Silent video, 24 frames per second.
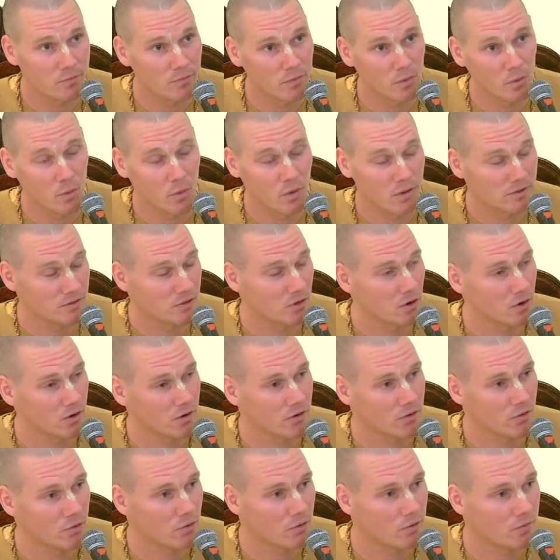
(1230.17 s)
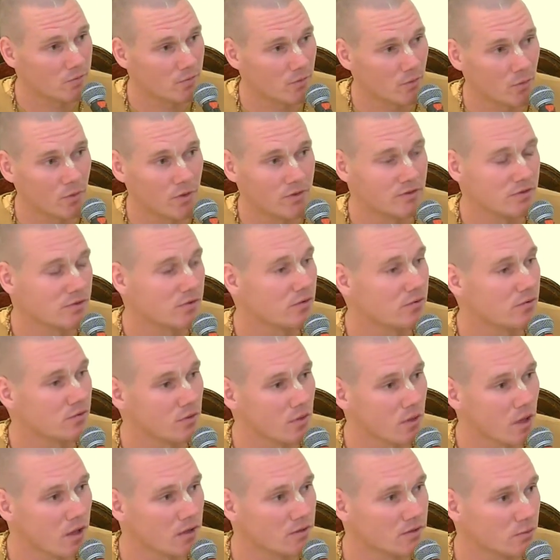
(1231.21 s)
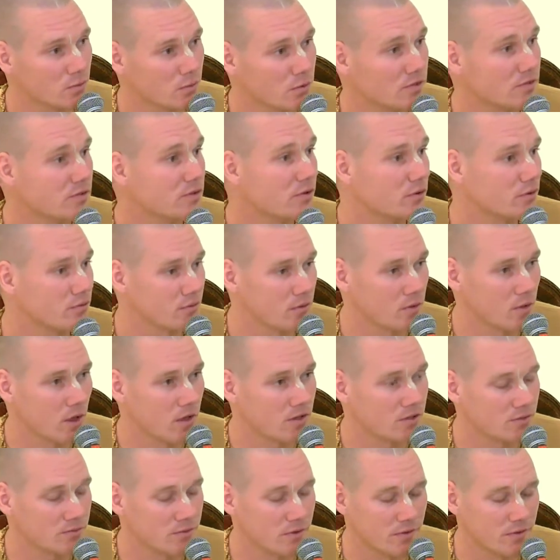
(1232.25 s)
What's our goal? What's their philosophy?